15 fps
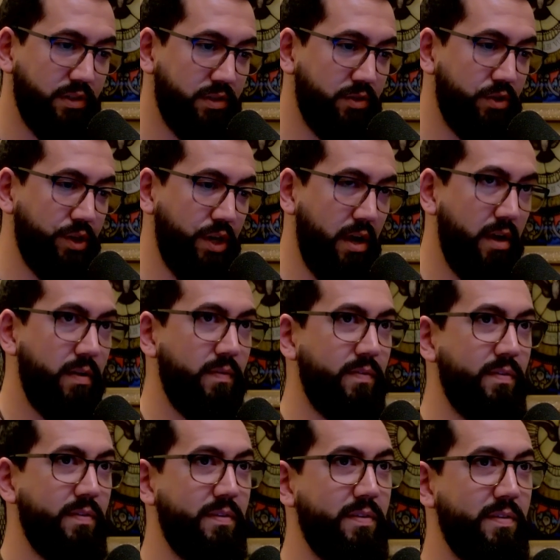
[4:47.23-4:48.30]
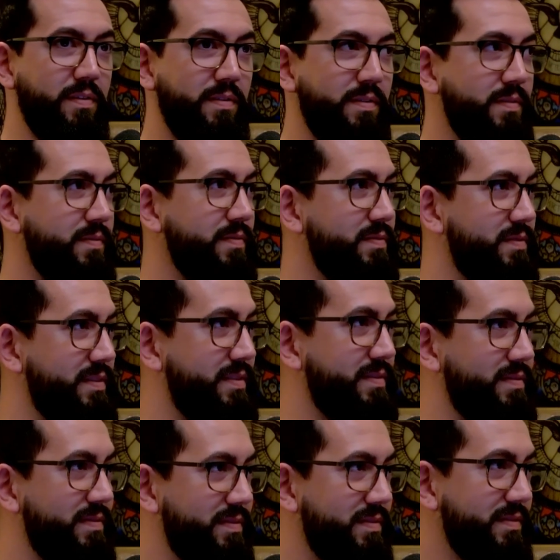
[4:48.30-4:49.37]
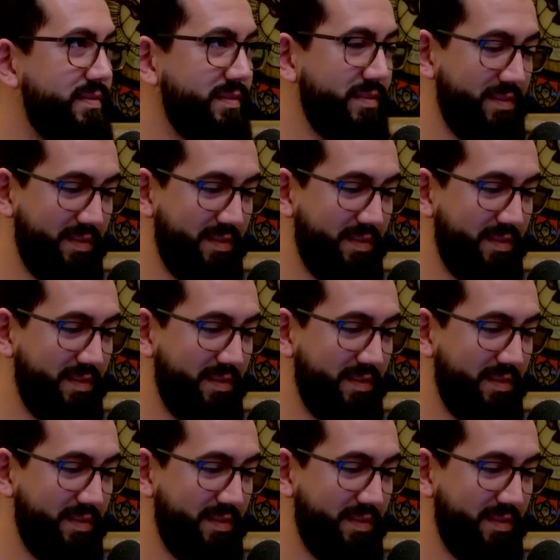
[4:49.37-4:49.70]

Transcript: Gilbert G K. Keith wrote a whole lot of literature.